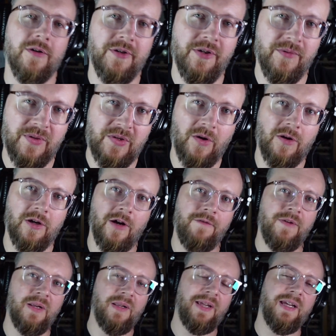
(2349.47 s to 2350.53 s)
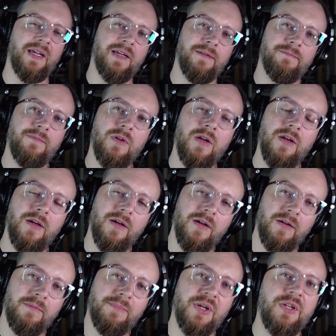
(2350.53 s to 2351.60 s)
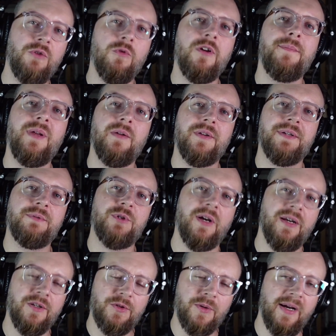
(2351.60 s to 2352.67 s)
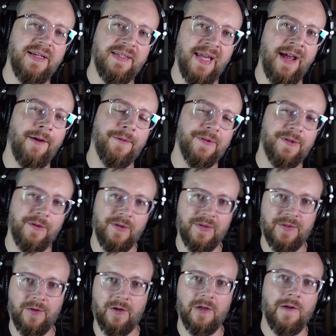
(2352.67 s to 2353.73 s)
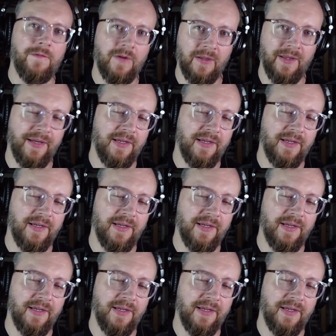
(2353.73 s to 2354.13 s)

you start off at like but you want to be able to trade down, so you start off at like